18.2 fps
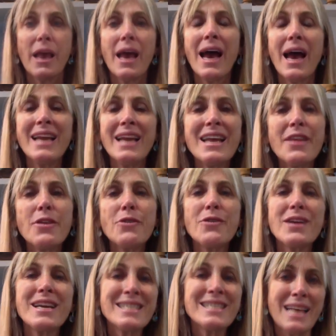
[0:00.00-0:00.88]
Another
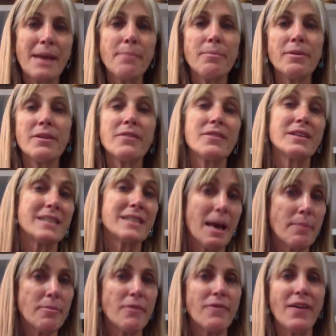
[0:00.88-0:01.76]
example of the
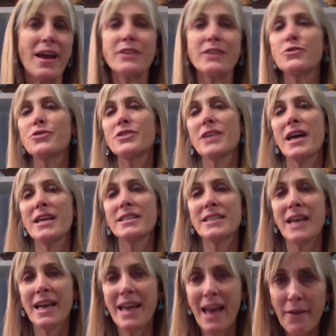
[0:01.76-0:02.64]
type of exercise
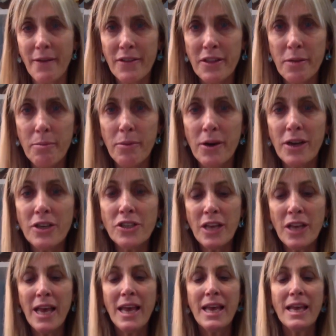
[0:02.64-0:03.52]
I have in the books
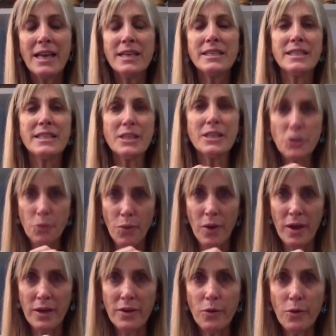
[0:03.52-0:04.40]
is this
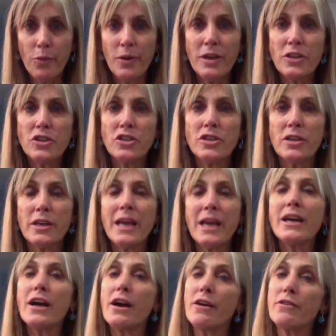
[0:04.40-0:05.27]
one, which
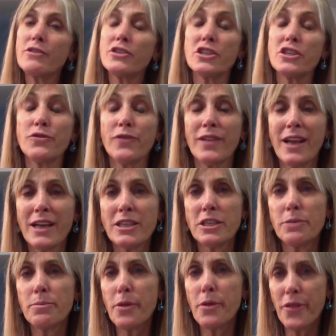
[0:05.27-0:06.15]
encourages
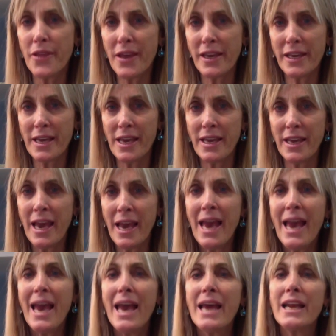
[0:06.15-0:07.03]
flexible thinking
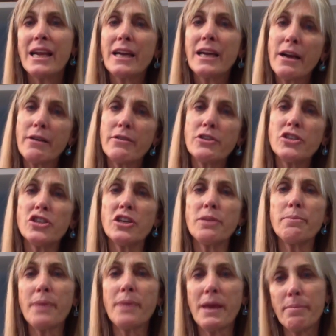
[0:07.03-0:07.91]
and
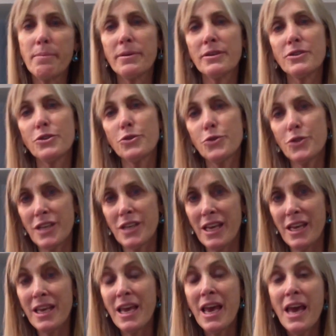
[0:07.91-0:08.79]
encouraging people to
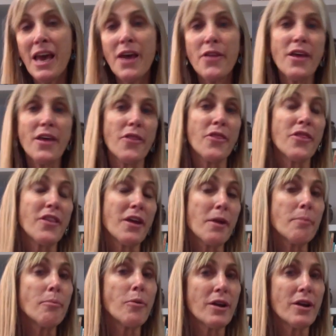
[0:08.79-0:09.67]
see that their
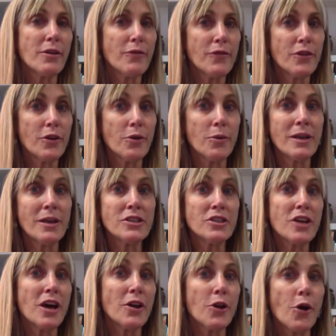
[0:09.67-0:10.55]
point of view is
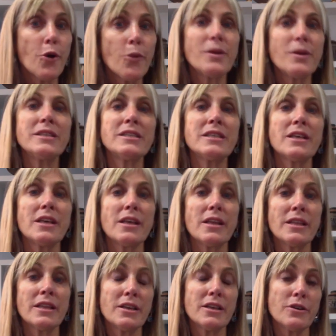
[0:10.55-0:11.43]
not always
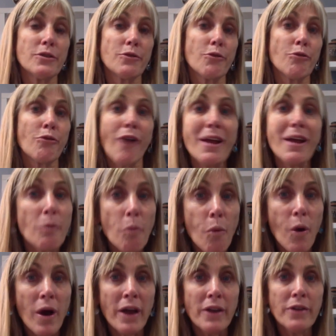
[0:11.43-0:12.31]
the right
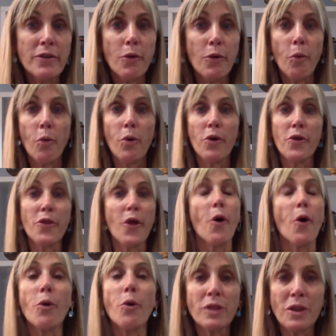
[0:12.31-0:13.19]
one or the
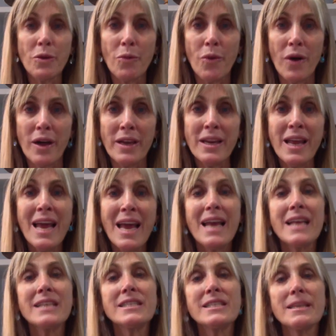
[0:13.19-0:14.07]
only one,
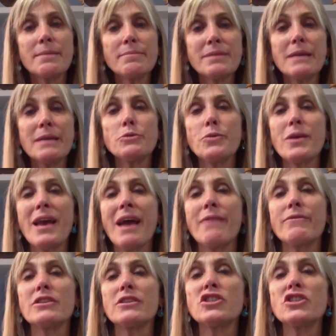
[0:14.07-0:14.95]
and sometimes we have
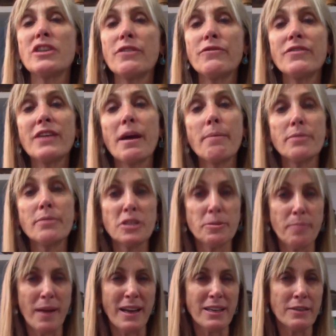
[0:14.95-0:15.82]
to shift our
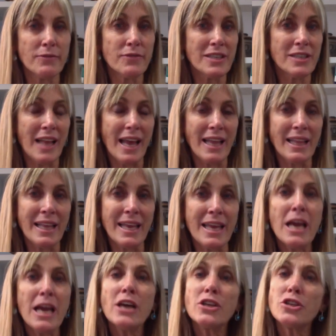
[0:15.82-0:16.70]
perspective slightly
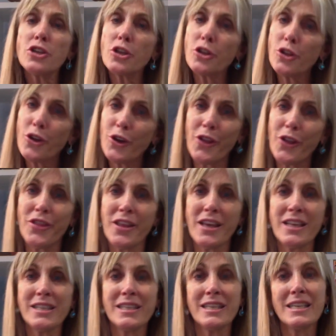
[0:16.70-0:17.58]
to look at
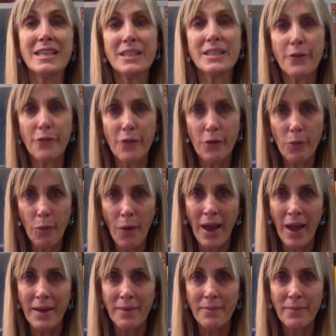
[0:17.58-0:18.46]
things in a different
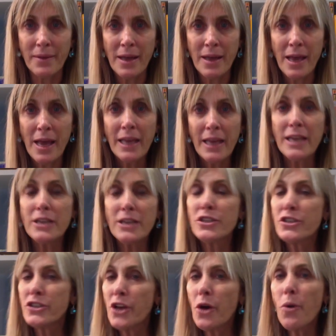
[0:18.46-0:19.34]
way. Because
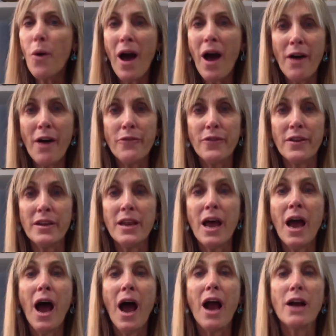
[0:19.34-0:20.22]
so often
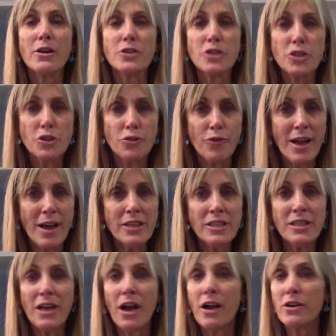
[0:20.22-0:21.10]
our
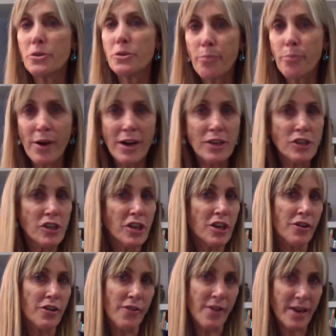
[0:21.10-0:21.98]
stress, our depression,
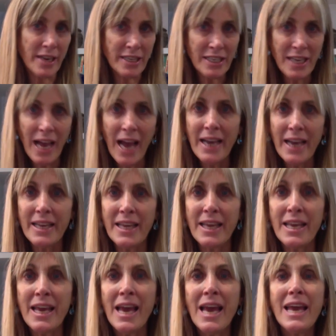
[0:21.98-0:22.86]
or
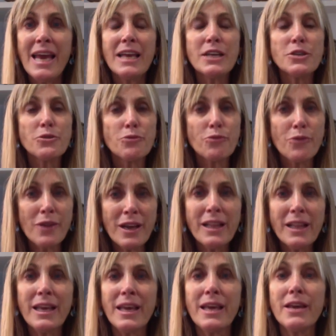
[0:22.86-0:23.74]
anxiety is
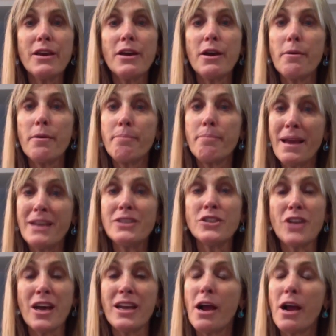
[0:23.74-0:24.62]
really based
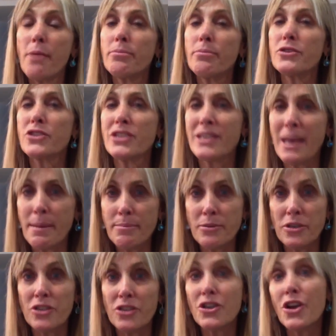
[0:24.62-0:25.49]
on our
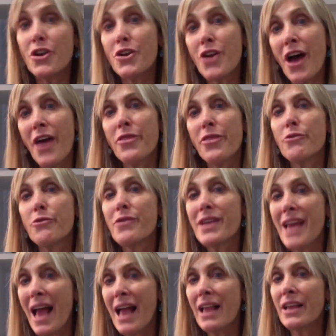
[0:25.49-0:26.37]
perceptions, not the
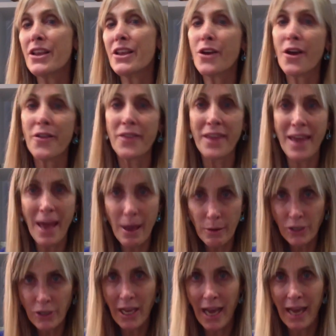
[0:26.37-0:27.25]
reality on the
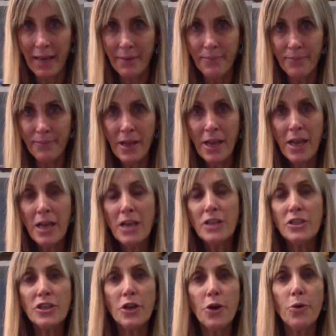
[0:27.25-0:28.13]
outside.
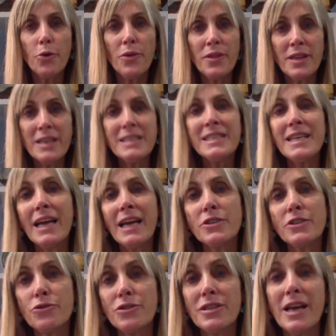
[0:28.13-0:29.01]
So this
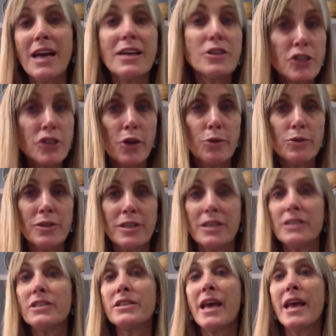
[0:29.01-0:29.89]
exercise shows
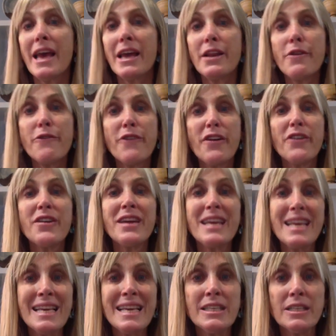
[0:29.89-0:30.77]
this in a very
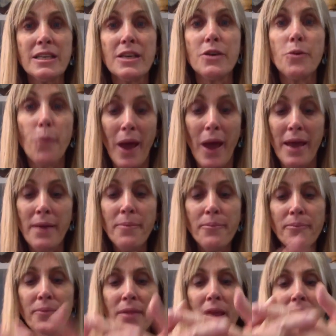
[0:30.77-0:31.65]
easy way.
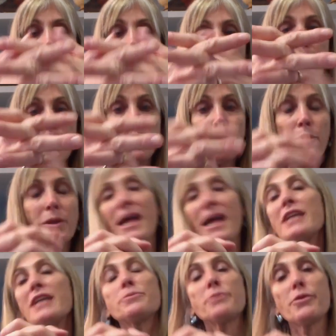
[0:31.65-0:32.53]
If you
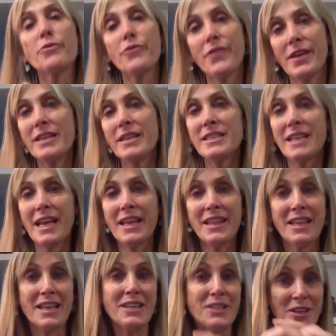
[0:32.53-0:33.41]
clasp your fingers like
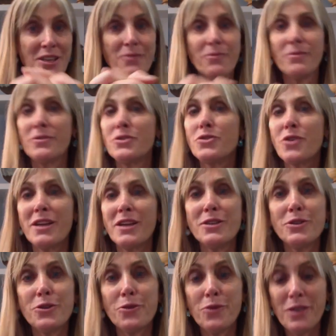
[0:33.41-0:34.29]
this and try to
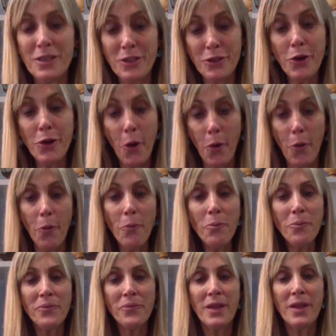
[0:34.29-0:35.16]
do this at
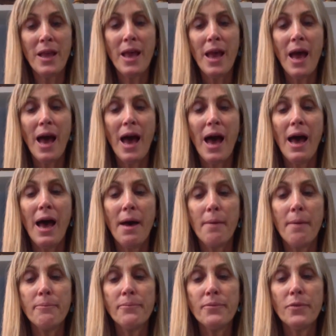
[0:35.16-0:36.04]
home,
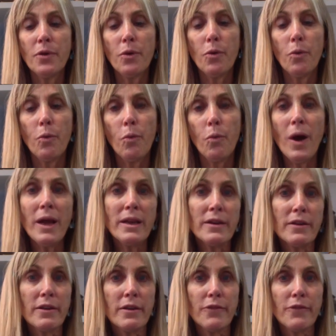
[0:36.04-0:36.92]
what
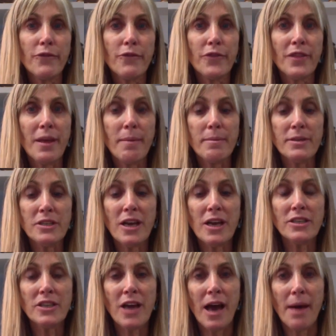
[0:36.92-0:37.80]
thumb is
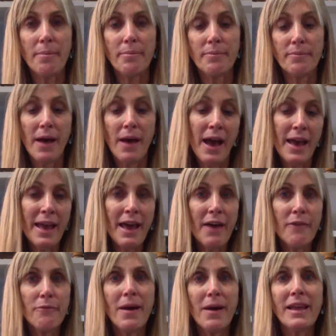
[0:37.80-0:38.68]
on top? I
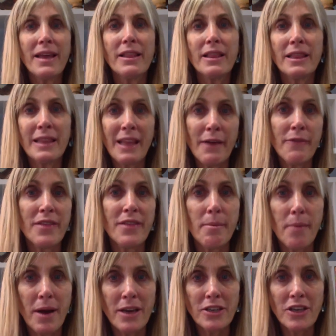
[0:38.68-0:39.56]
have my left
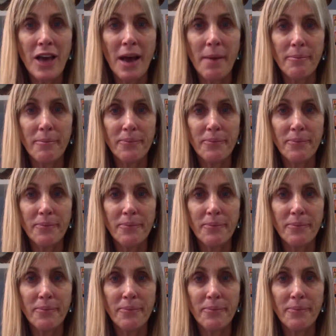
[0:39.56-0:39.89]
thumb on top.